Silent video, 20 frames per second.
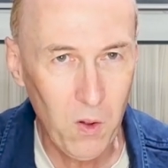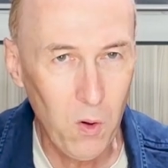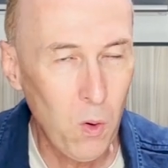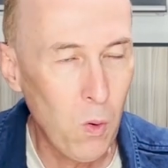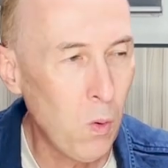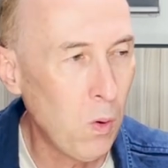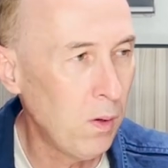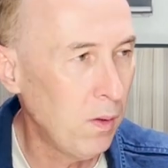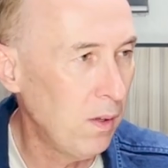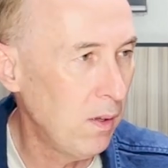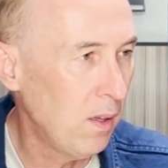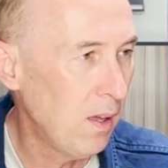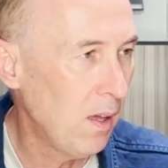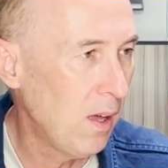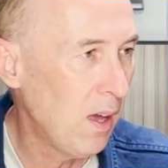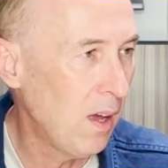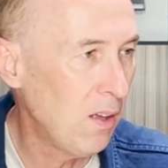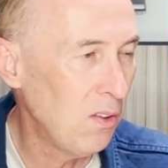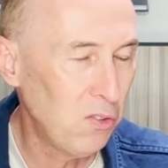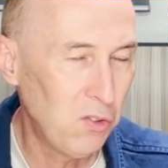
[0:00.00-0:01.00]
all
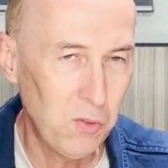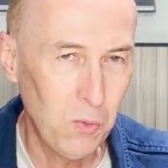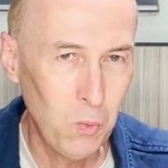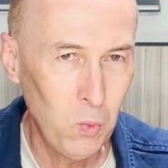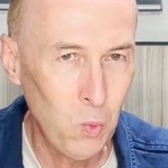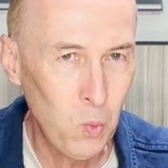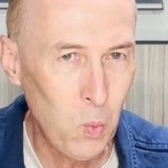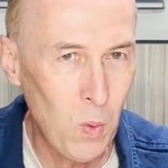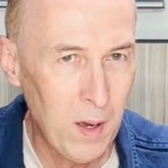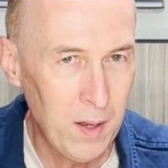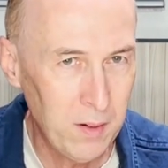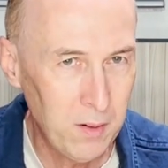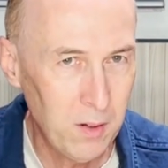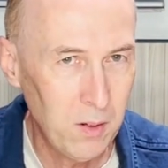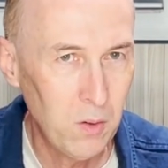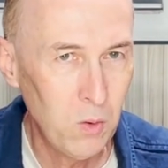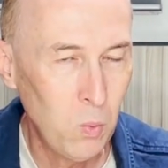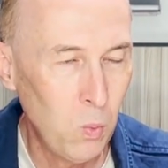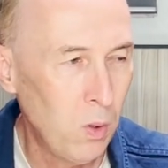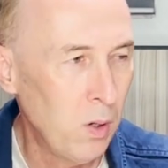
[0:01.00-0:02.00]
as one
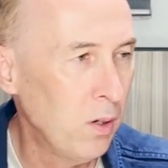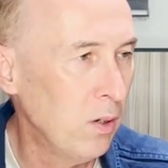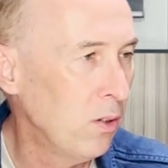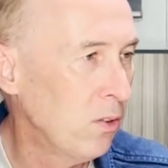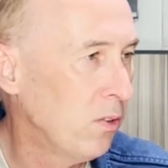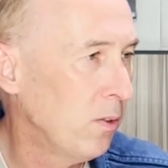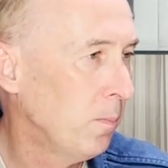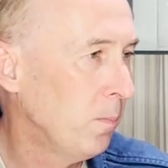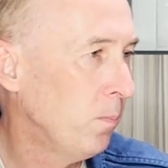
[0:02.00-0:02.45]
word.